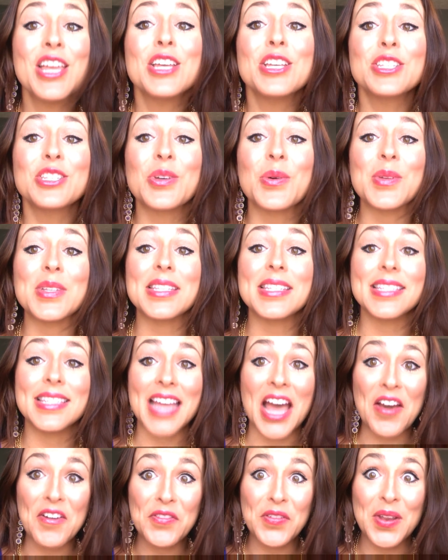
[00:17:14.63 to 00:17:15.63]
So it's
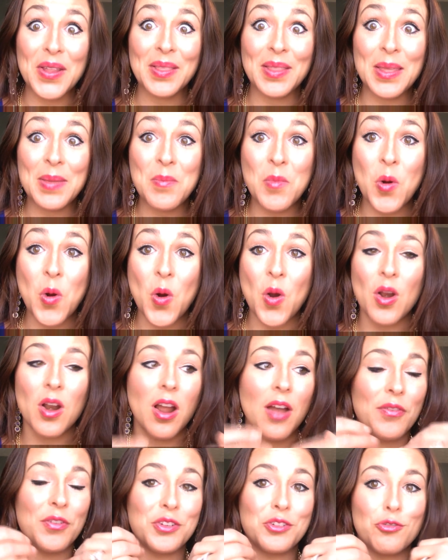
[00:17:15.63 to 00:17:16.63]
definitely more
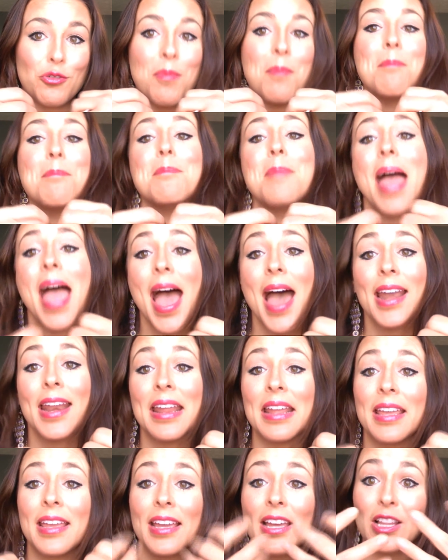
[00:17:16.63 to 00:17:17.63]
of a
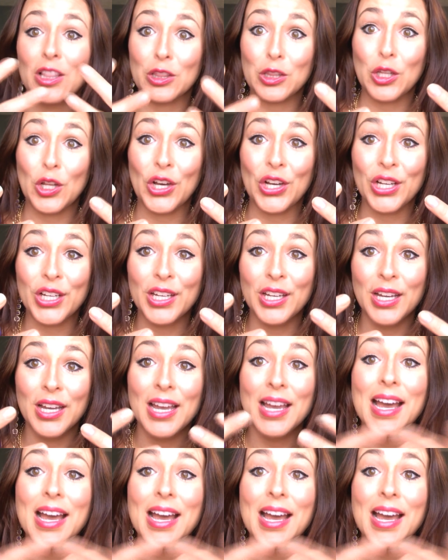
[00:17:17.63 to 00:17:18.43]
dramatic look.